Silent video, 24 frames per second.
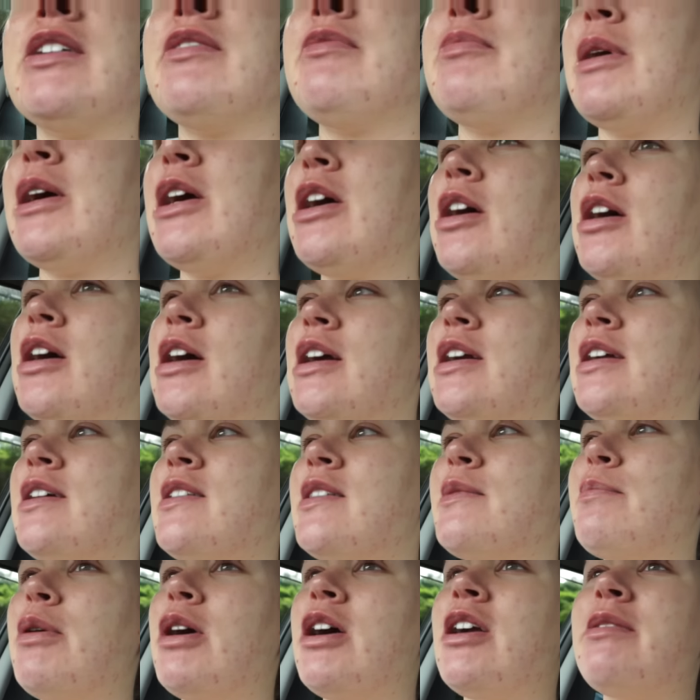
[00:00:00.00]
of my heart.
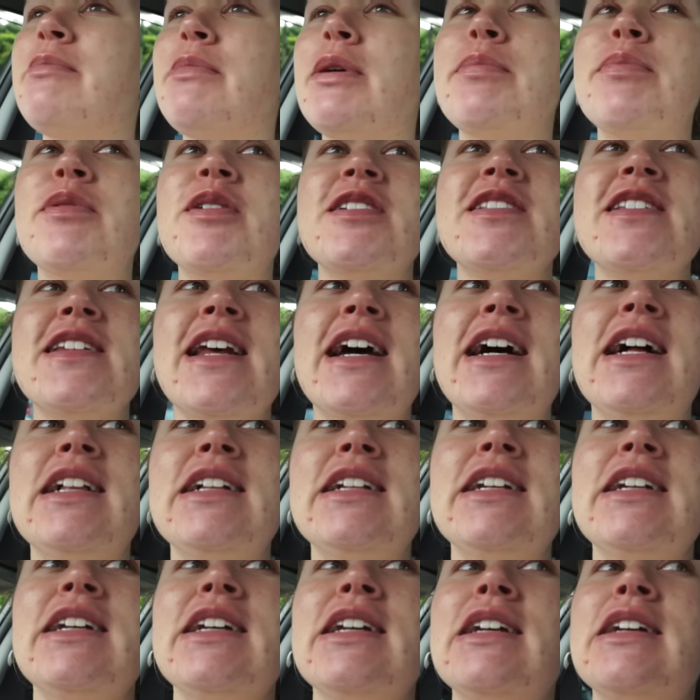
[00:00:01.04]
It's part of my
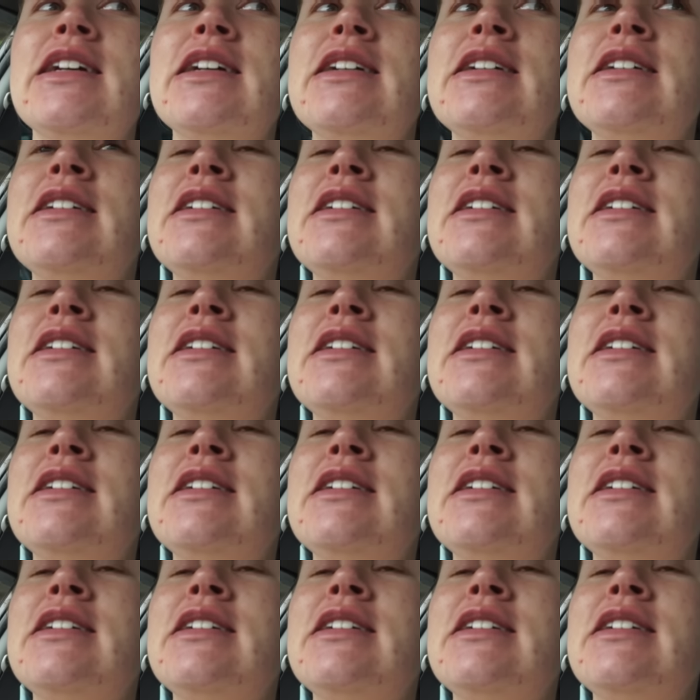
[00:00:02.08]
personality.